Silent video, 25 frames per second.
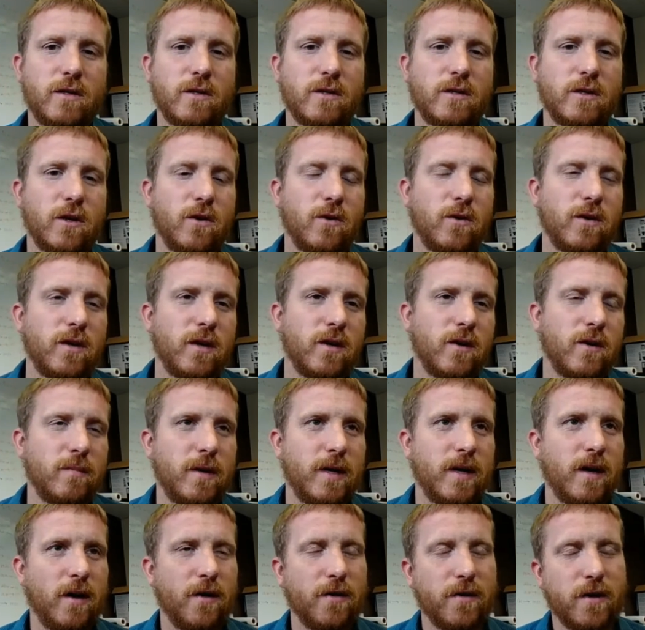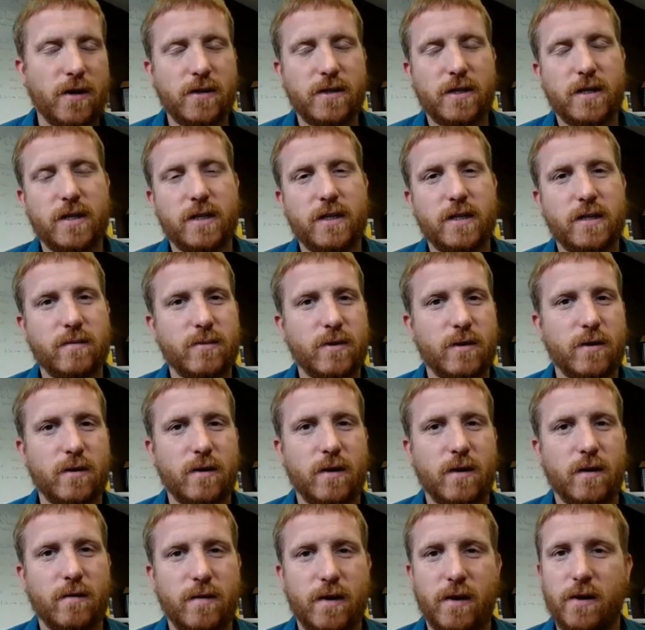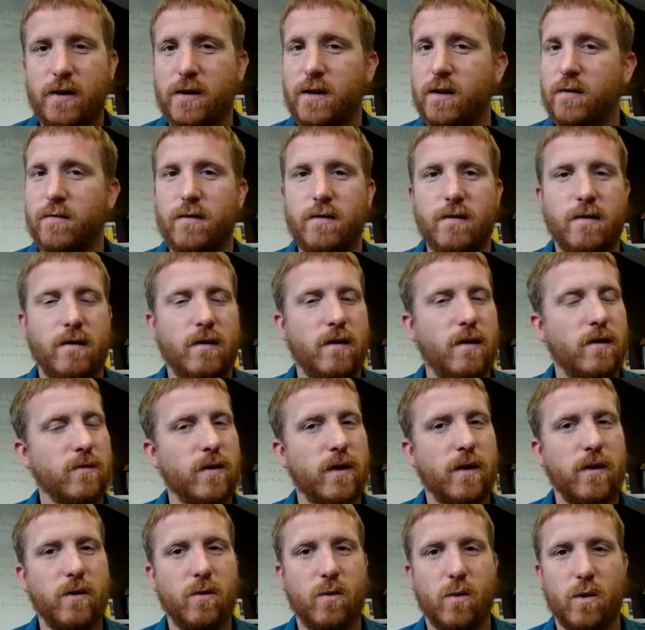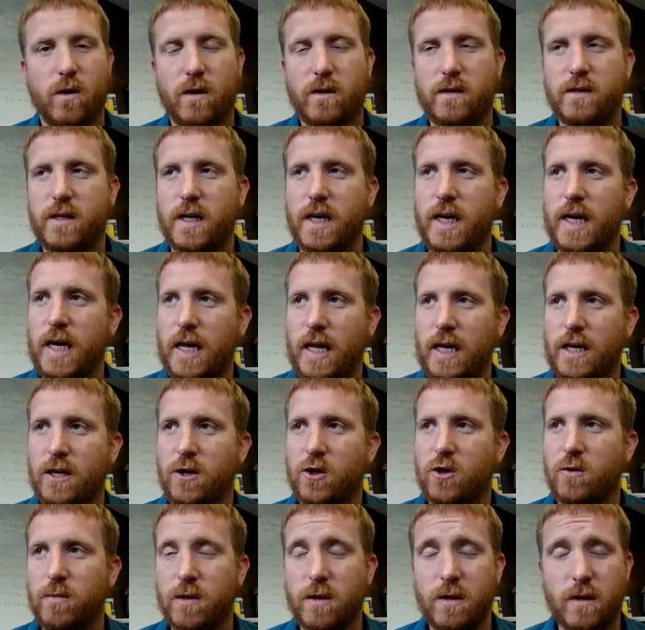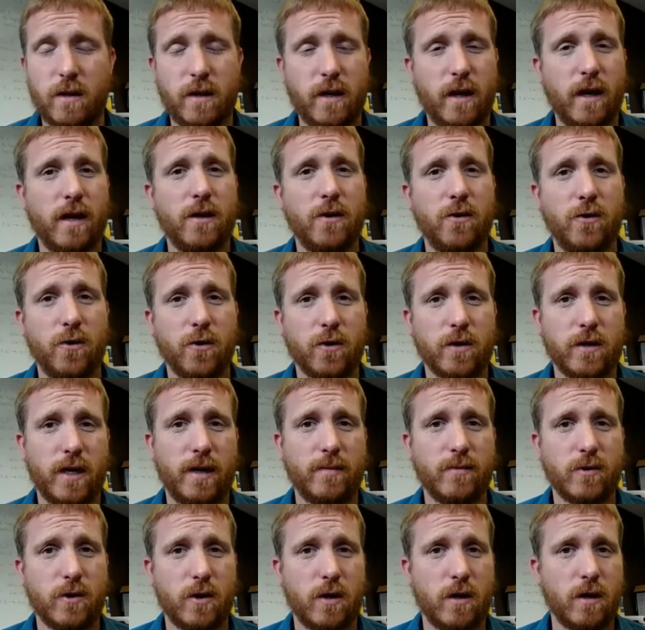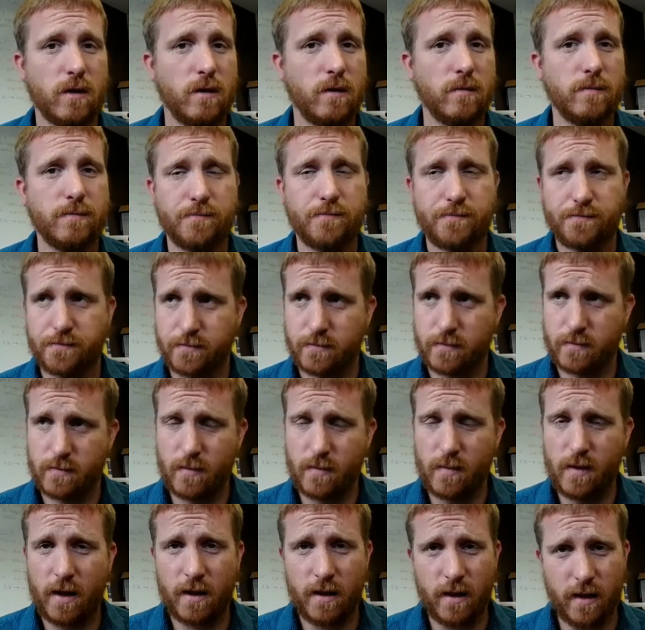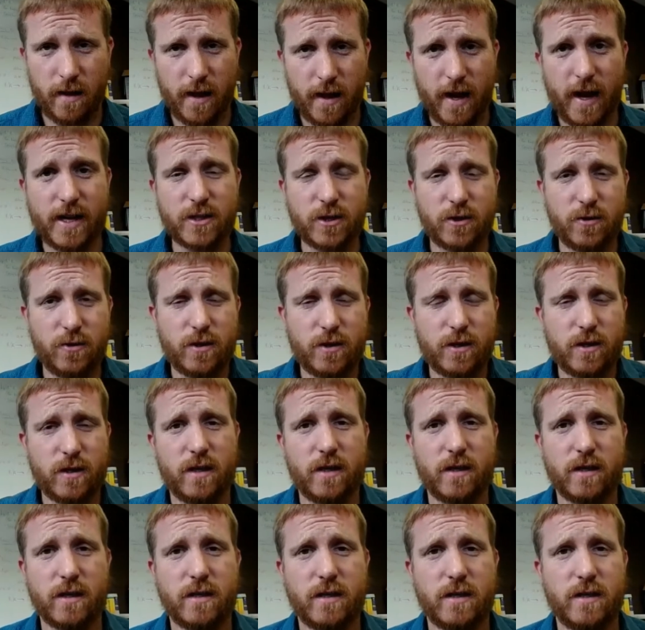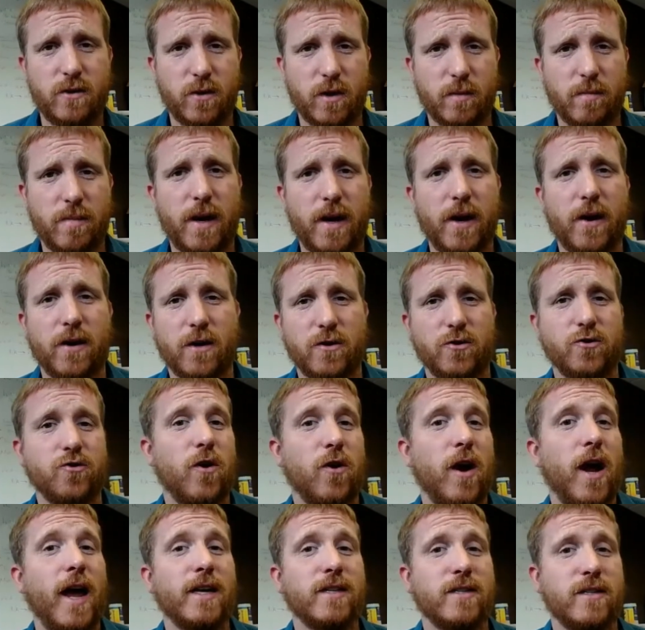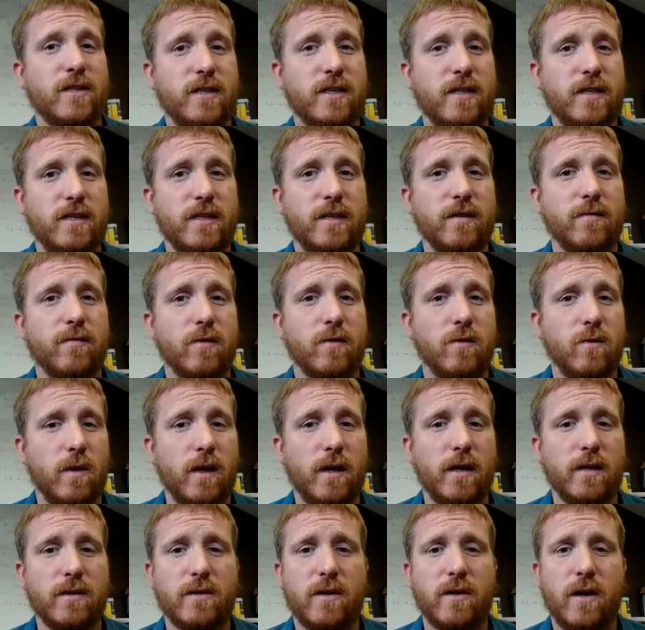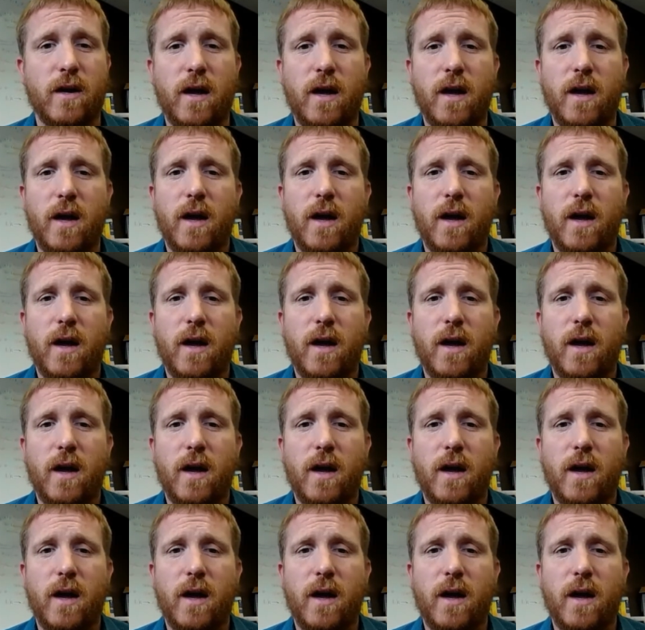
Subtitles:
So, healthcare systems are very different all around the world, and you'll be looking at a New York Times article. They'll ask you to compare and contrast different ones.